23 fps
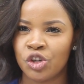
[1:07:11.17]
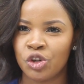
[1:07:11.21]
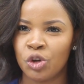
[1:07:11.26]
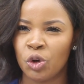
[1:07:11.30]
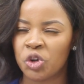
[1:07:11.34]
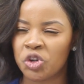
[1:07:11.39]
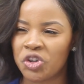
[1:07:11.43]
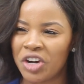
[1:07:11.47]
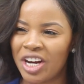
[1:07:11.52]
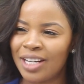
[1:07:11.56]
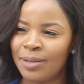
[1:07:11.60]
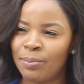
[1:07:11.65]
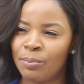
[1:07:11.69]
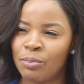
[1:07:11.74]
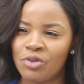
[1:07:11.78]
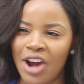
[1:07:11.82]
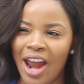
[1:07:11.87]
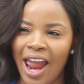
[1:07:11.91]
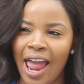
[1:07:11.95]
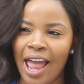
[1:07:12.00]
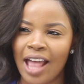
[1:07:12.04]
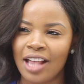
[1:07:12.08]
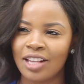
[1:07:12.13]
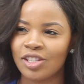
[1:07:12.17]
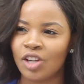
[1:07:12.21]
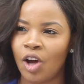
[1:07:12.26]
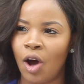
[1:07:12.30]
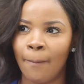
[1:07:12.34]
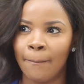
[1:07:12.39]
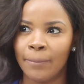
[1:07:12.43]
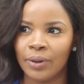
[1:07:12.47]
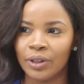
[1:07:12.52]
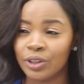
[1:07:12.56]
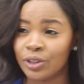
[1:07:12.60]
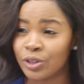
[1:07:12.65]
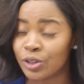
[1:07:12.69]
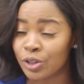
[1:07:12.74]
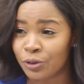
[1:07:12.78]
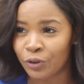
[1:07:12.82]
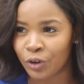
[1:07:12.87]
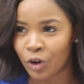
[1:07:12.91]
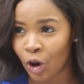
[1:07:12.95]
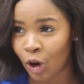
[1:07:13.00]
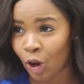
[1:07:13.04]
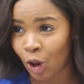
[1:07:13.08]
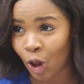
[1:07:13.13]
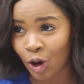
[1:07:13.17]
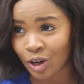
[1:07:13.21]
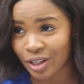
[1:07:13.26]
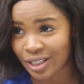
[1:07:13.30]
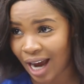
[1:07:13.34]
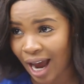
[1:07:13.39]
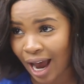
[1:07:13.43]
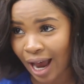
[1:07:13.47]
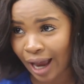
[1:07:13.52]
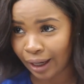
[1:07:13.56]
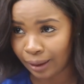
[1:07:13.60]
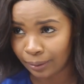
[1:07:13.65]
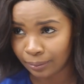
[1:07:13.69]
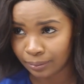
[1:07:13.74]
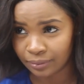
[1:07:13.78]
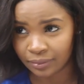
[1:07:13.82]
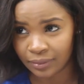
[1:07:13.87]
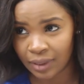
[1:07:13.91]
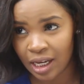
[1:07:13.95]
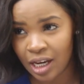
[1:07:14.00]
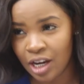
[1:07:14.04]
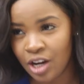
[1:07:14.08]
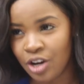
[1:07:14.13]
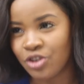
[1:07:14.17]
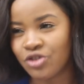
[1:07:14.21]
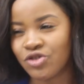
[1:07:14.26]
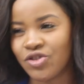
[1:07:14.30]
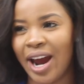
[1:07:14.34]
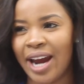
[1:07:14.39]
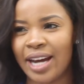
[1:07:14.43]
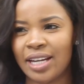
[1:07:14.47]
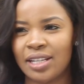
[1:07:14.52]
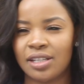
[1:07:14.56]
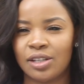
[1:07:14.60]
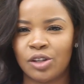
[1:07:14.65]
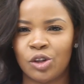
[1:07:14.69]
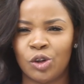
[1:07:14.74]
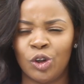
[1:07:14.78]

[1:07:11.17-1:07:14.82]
You know, great brands are built for a long time, right?